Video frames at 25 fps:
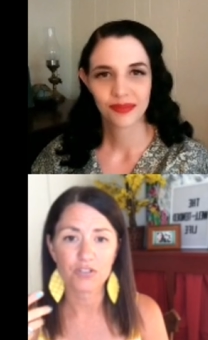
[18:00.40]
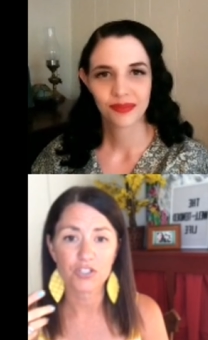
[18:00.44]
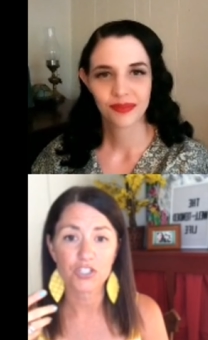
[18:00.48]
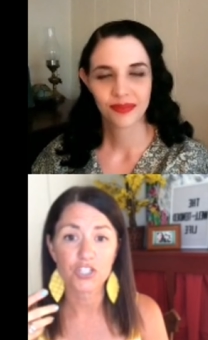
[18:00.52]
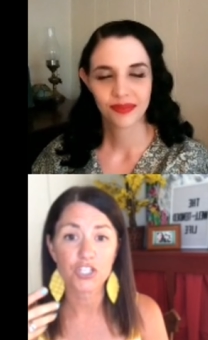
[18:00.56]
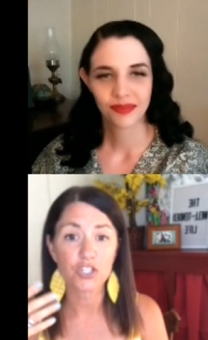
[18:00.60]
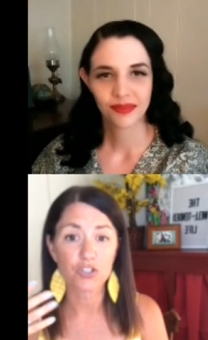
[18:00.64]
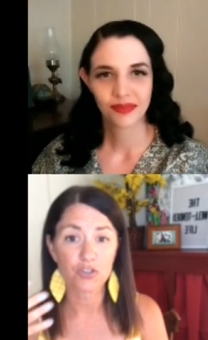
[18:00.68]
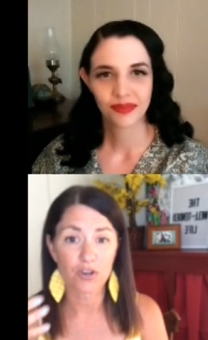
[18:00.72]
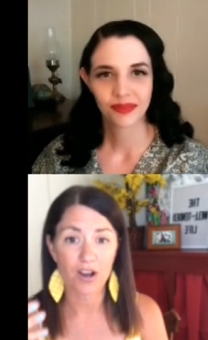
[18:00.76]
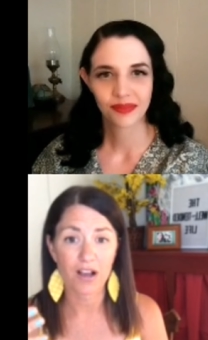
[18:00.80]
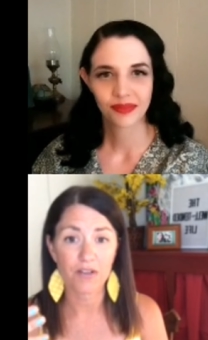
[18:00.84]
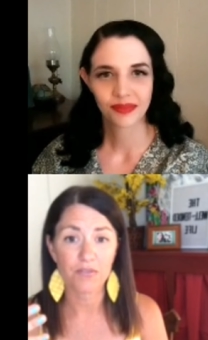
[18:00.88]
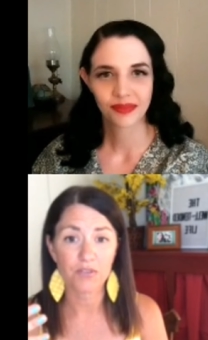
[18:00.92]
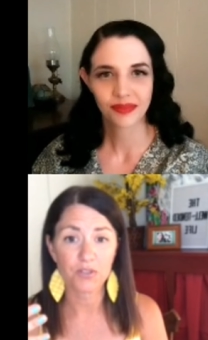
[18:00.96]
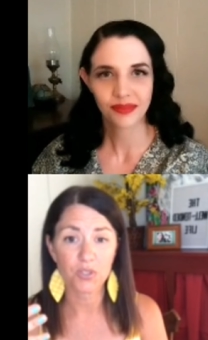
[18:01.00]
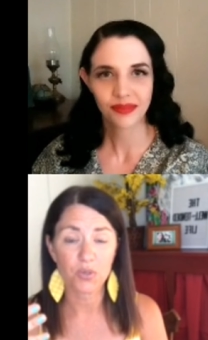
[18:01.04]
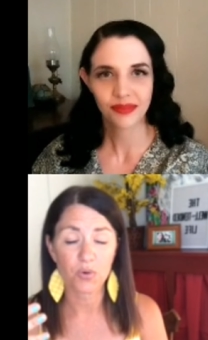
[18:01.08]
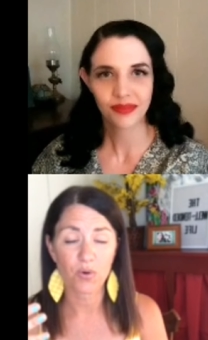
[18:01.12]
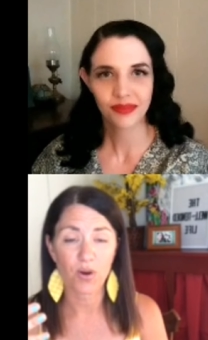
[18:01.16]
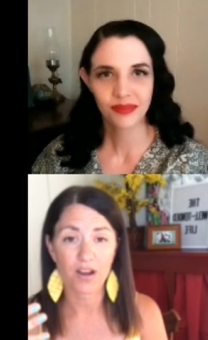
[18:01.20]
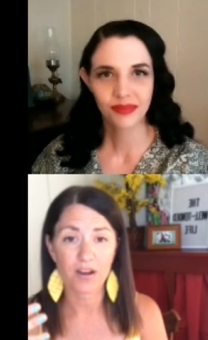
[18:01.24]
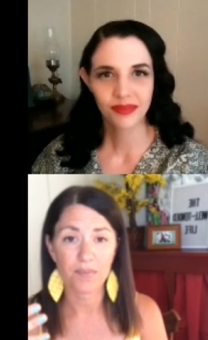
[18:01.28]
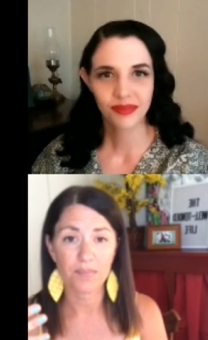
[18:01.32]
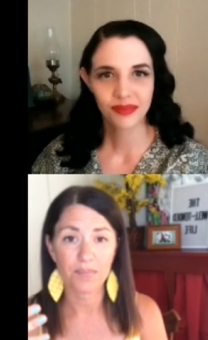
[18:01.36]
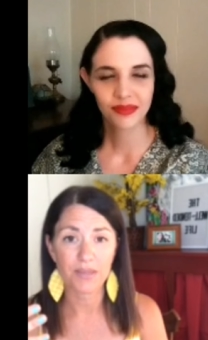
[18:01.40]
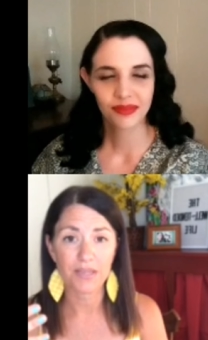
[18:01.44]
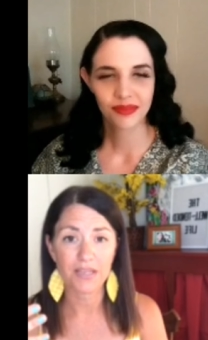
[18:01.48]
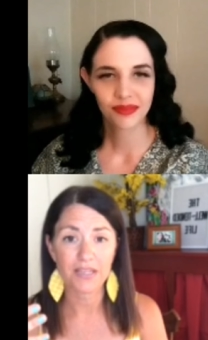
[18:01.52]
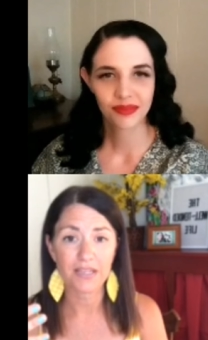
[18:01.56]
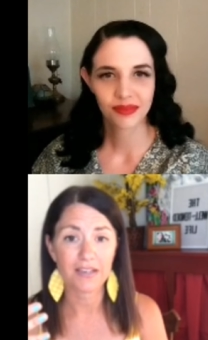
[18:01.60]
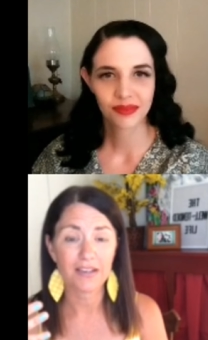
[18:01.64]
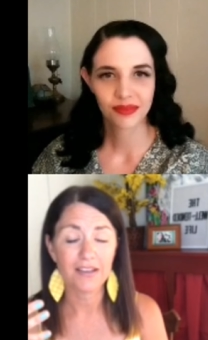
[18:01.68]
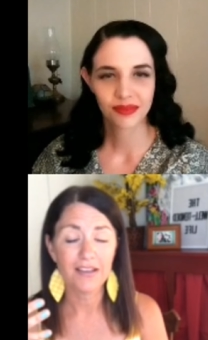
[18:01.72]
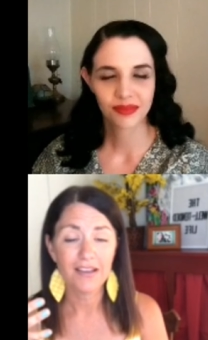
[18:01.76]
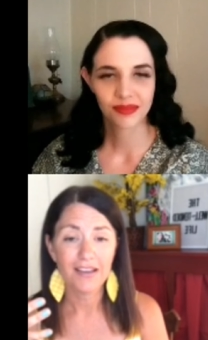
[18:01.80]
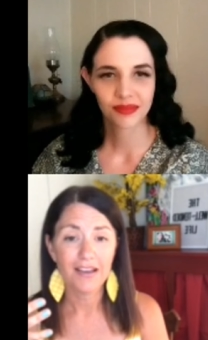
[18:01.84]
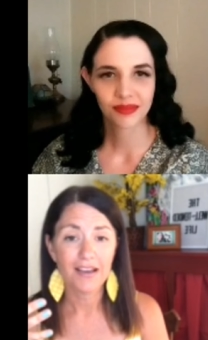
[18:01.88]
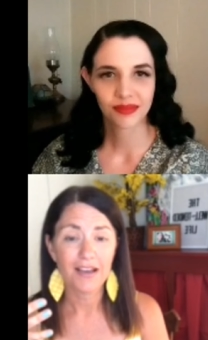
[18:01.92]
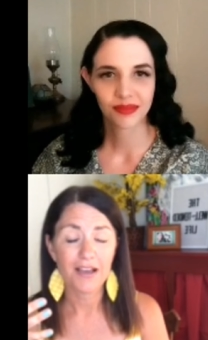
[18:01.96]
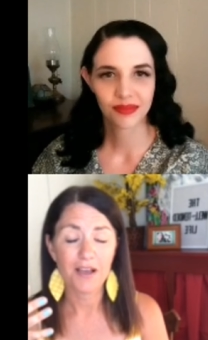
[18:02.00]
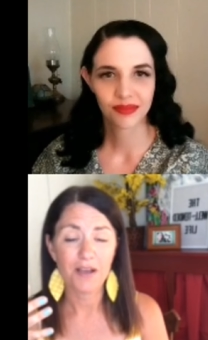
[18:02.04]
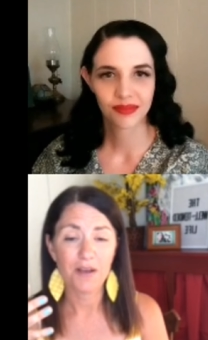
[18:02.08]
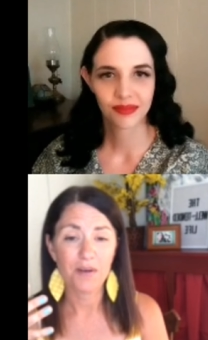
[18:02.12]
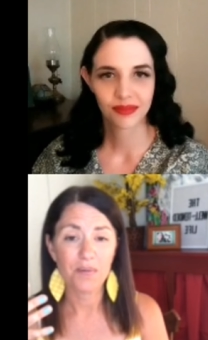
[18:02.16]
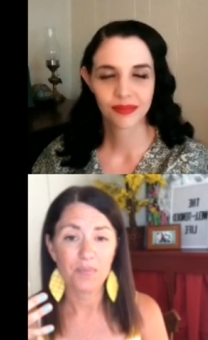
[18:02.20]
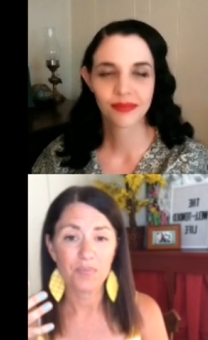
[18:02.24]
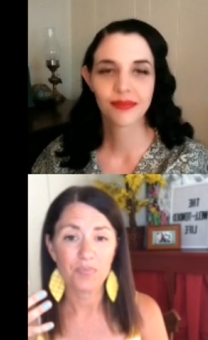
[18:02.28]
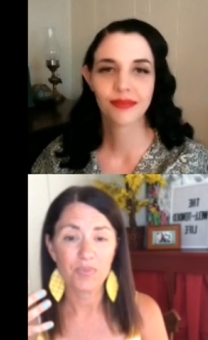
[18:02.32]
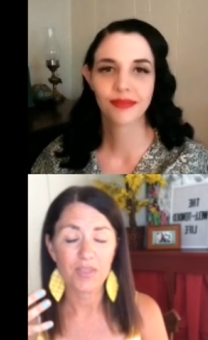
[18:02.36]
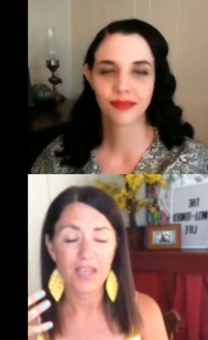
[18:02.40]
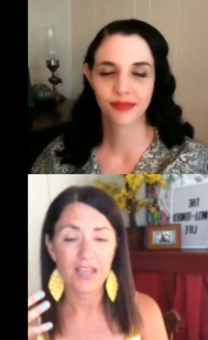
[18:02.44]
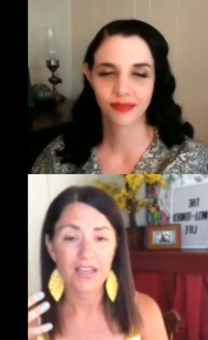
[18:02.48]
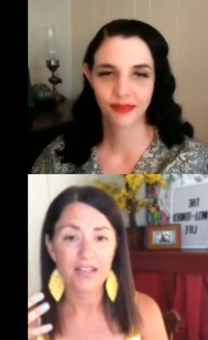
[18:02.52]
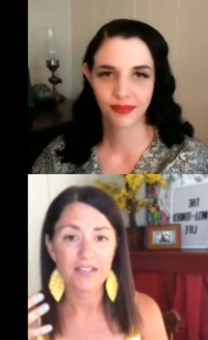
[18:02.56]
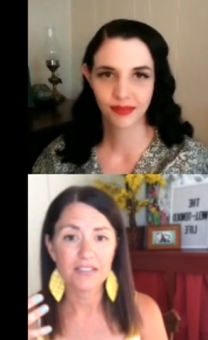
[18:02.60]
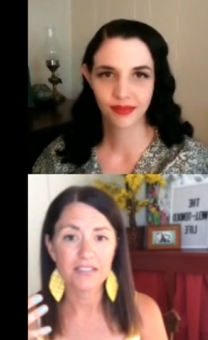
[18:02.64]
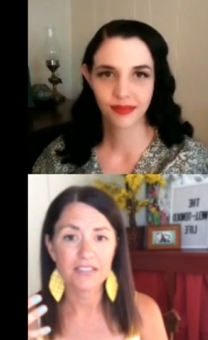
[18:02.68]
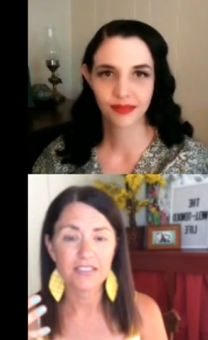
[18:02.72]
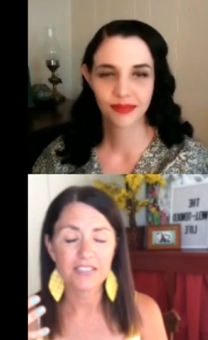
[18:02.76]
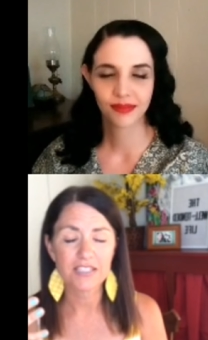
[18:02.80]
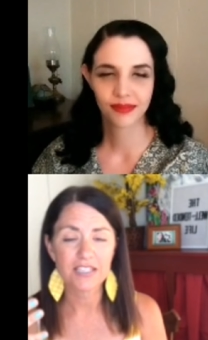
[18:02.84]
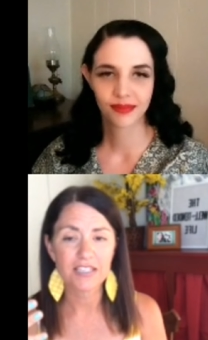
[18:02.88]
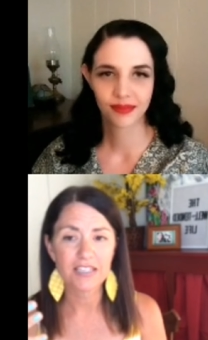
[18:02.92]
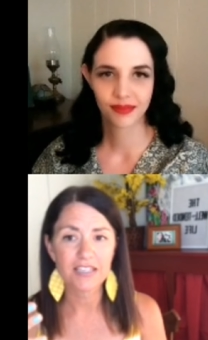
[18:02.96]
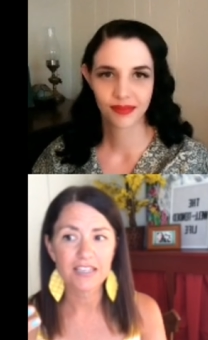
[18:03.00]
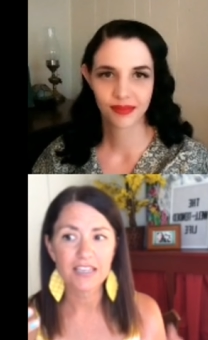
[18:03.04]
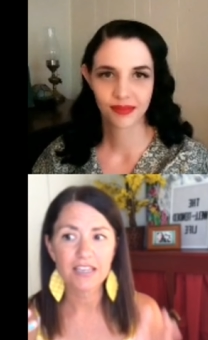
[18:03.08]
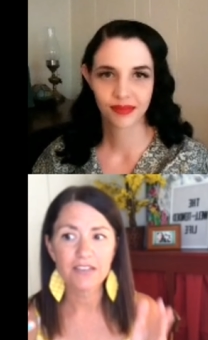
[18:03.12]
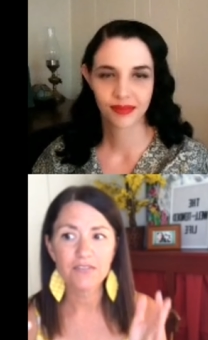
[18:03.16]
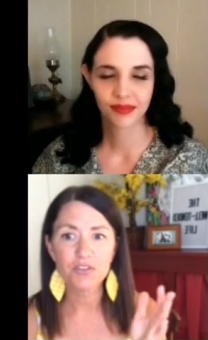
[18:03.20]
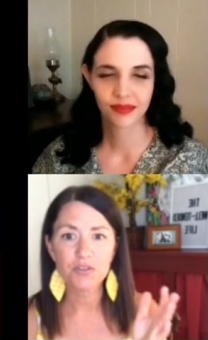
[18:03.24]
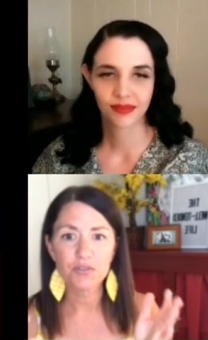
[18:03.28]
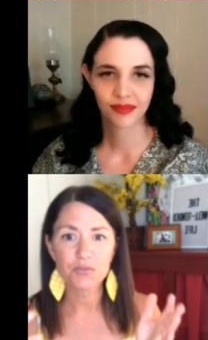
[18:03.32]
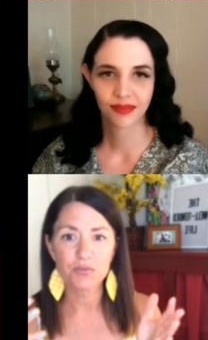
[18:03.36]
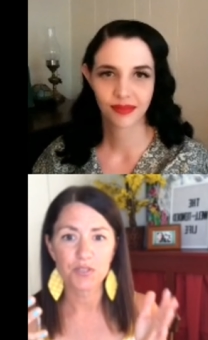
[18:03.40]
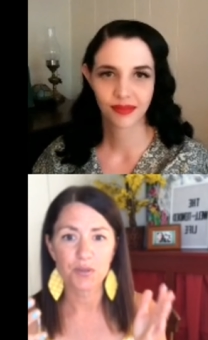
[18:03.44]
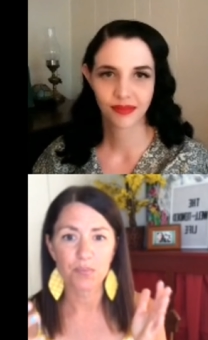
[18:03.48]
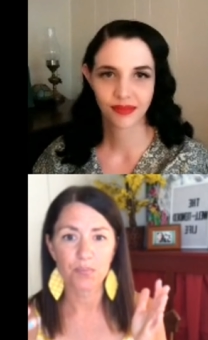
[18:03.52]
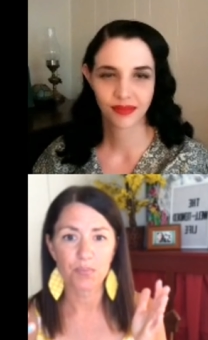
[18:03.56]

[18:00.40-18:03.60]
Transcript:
Speaker 1: she traveled quite a bit. Um, mm-hmm. And give you some